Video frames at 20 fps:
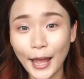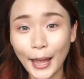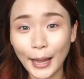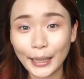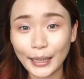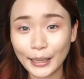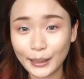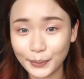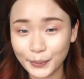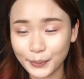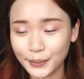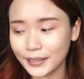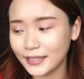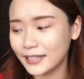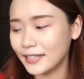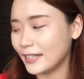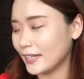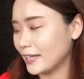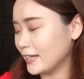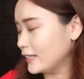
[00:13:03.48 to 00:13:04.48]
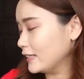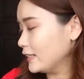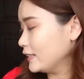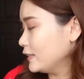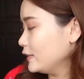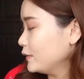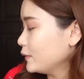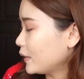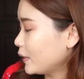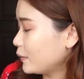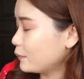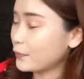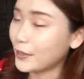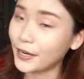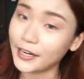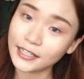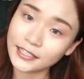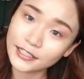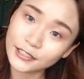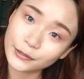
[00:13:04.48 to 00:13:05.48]
look that you can
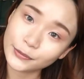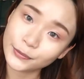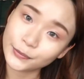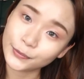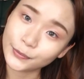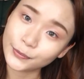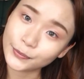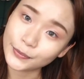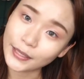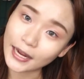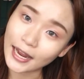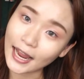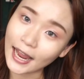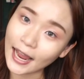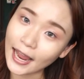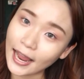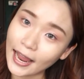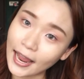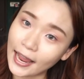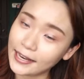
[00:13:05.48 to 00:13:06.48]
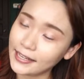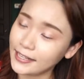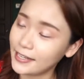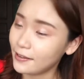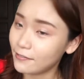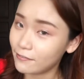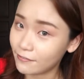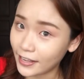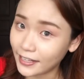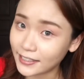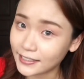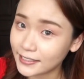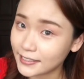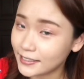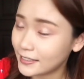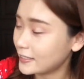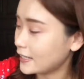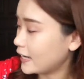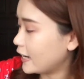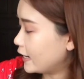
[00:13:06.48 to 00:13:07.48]
wear to any
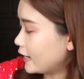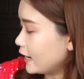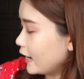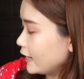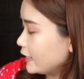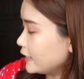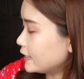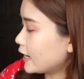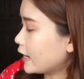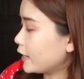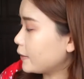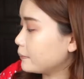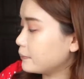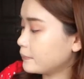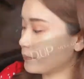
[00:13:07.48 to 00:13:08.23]
event at any time.